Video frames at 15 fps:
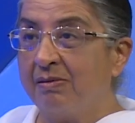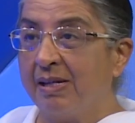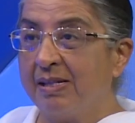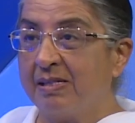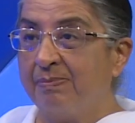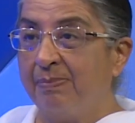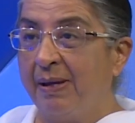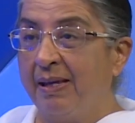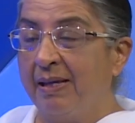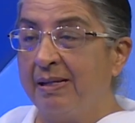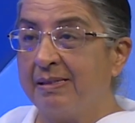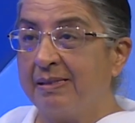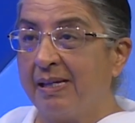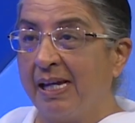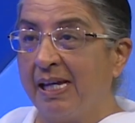
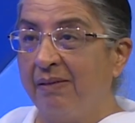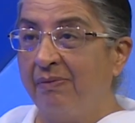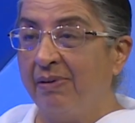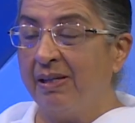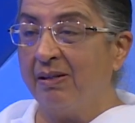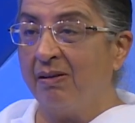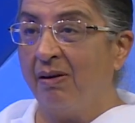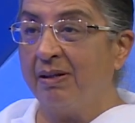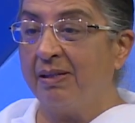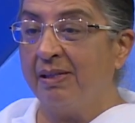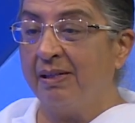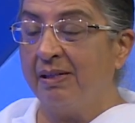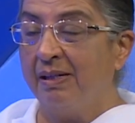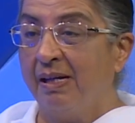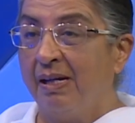experience, I even got
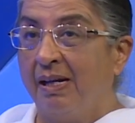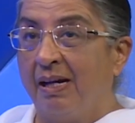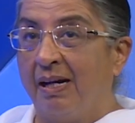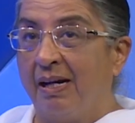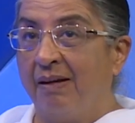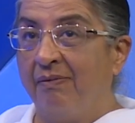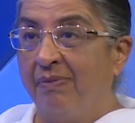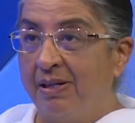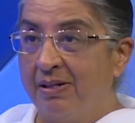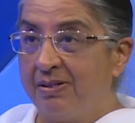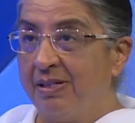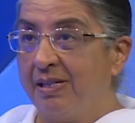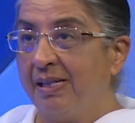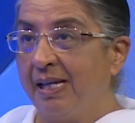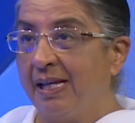a, a
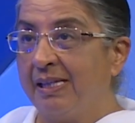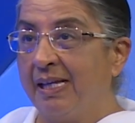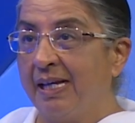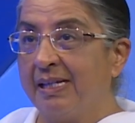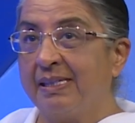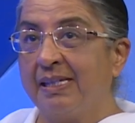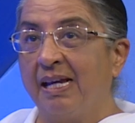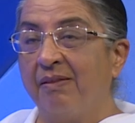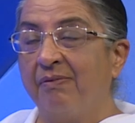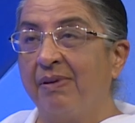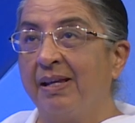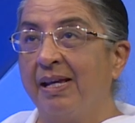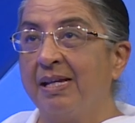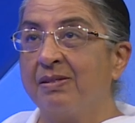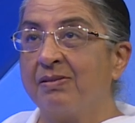vision at that time
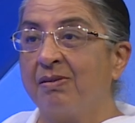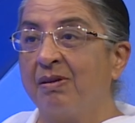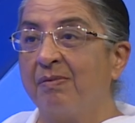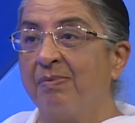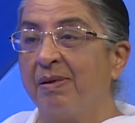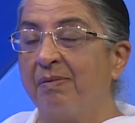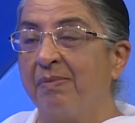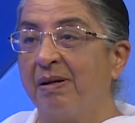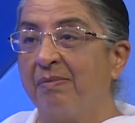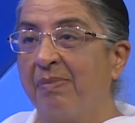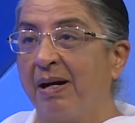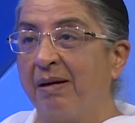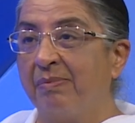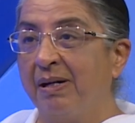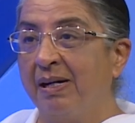when I saw Brahma
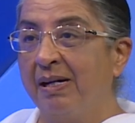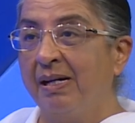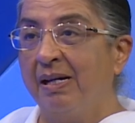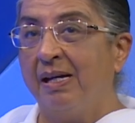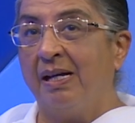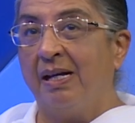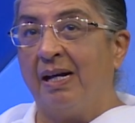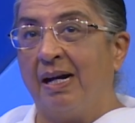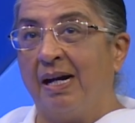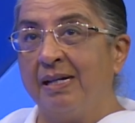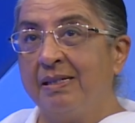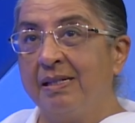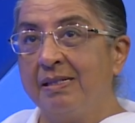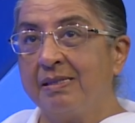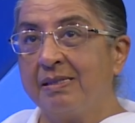Baba. I
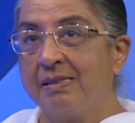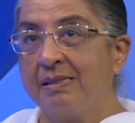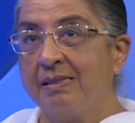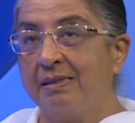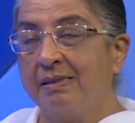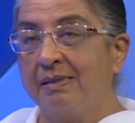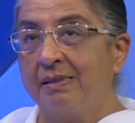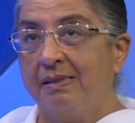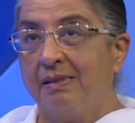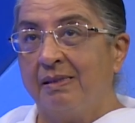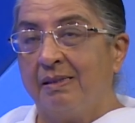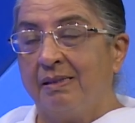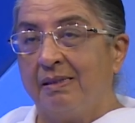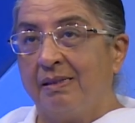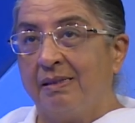just uh,
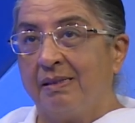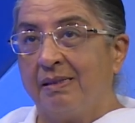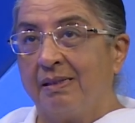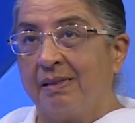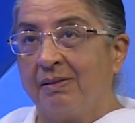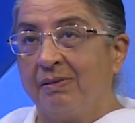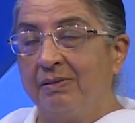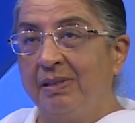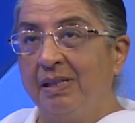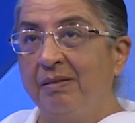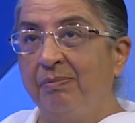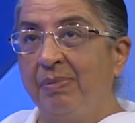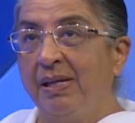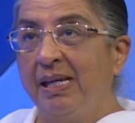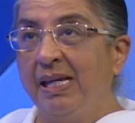
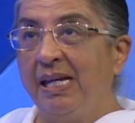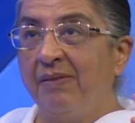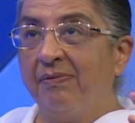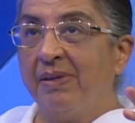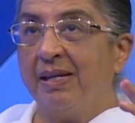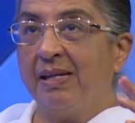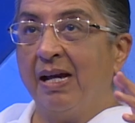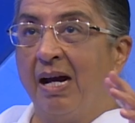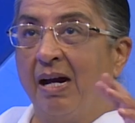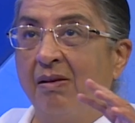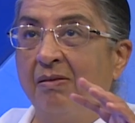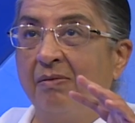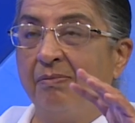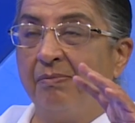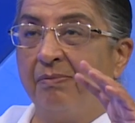couldn't believe that
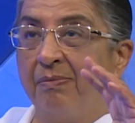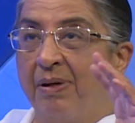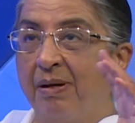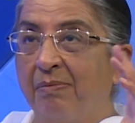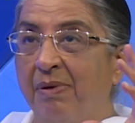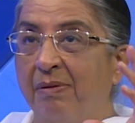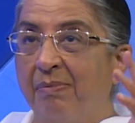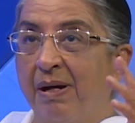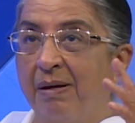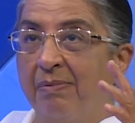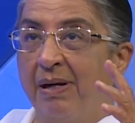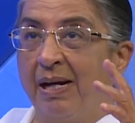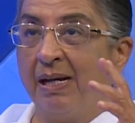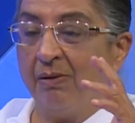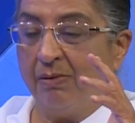how Brahma Baba,
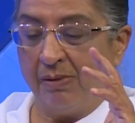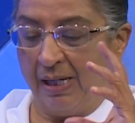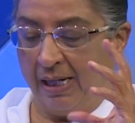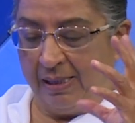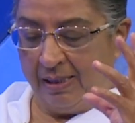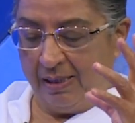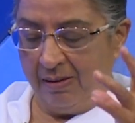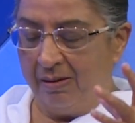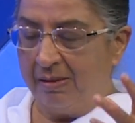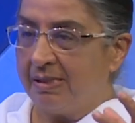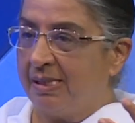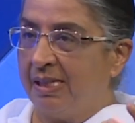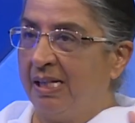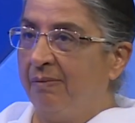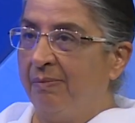I, could, I did not
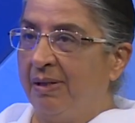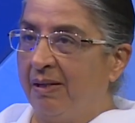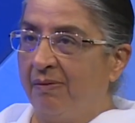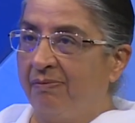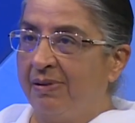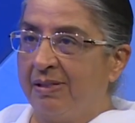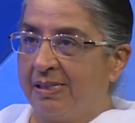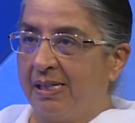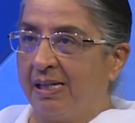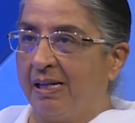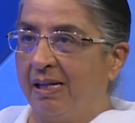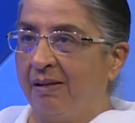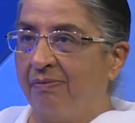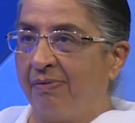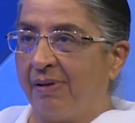see him in a
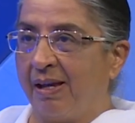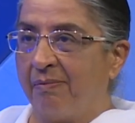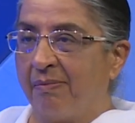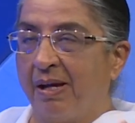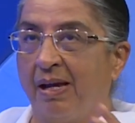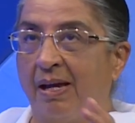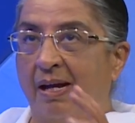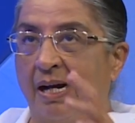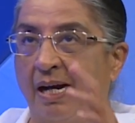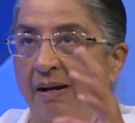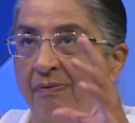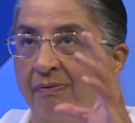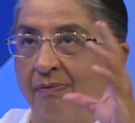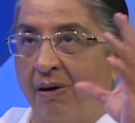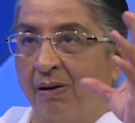physical frame. I
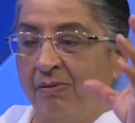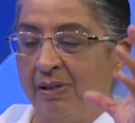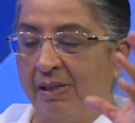found